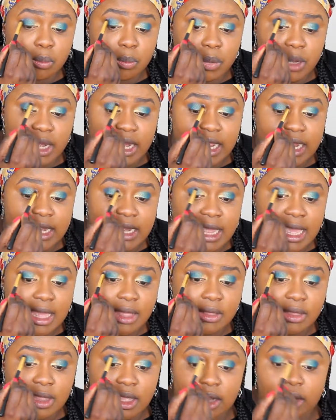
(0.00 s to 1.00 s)
blend
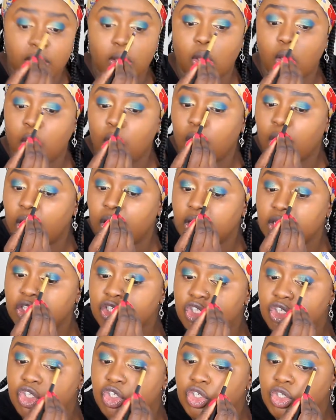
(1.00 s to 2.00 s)
out that
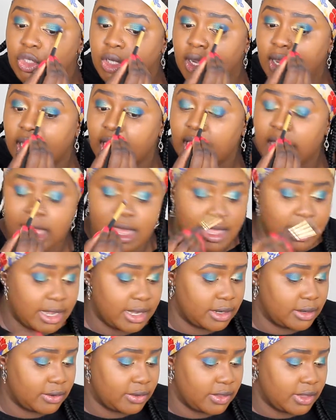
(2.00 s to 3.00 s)
harsh
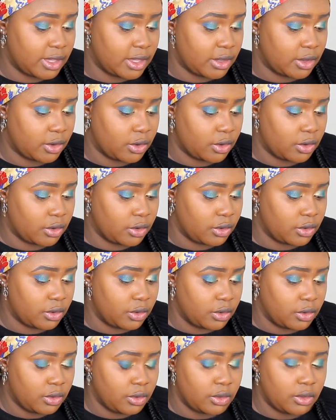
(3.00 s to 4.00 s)
line there
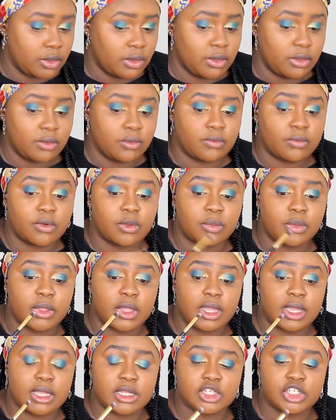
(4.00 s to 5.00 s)
from the
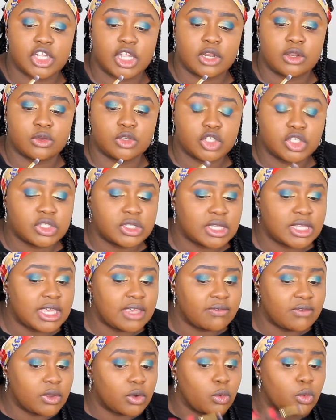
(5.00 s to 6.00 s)
eyeshadow just to
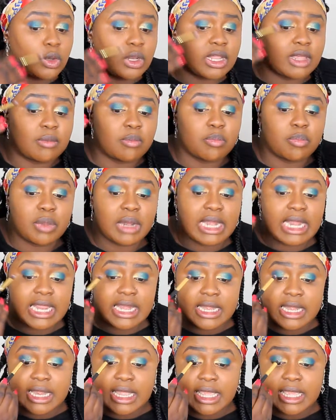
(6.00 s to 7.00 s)
give it all a
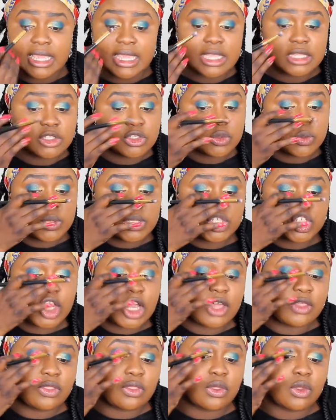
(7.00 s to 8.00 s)
blending into each
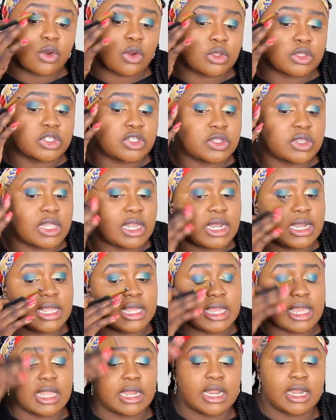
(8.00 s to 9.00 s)
other onto the
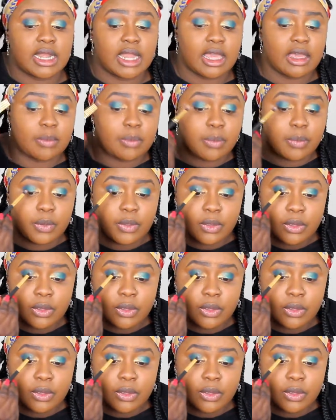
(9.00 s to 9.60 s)
lid and up